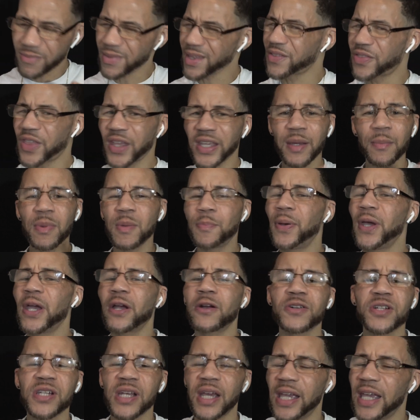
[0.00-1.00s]
they can be
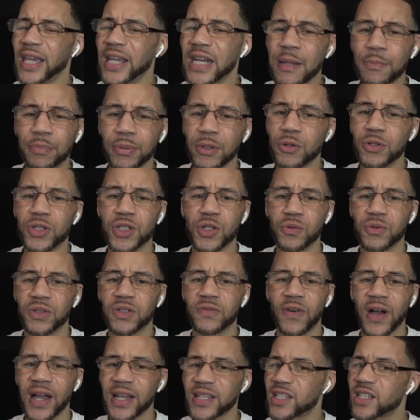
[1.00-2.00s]
paired to any Bluetooth
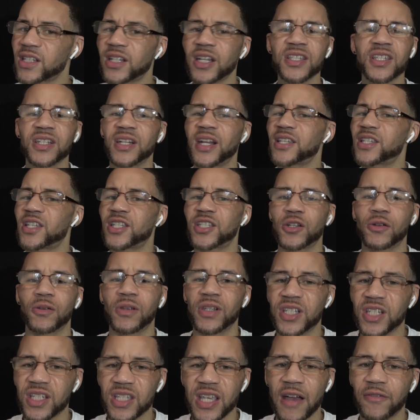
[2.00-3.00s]
device. It doesn't
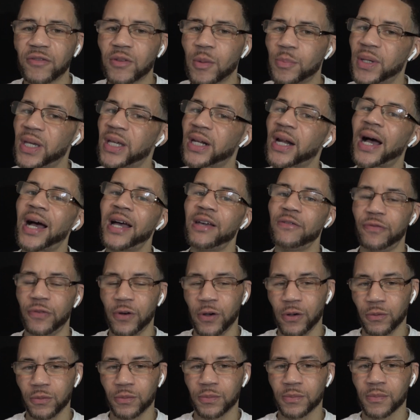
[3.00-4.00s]
necessarily just have to be an
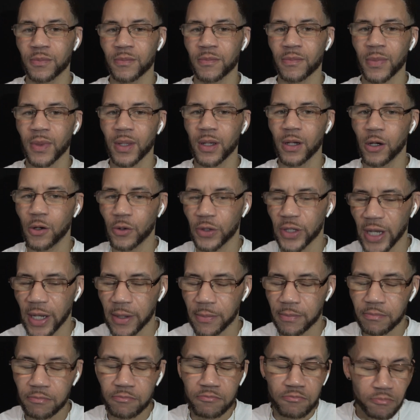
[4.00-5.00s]
iPhone, okay?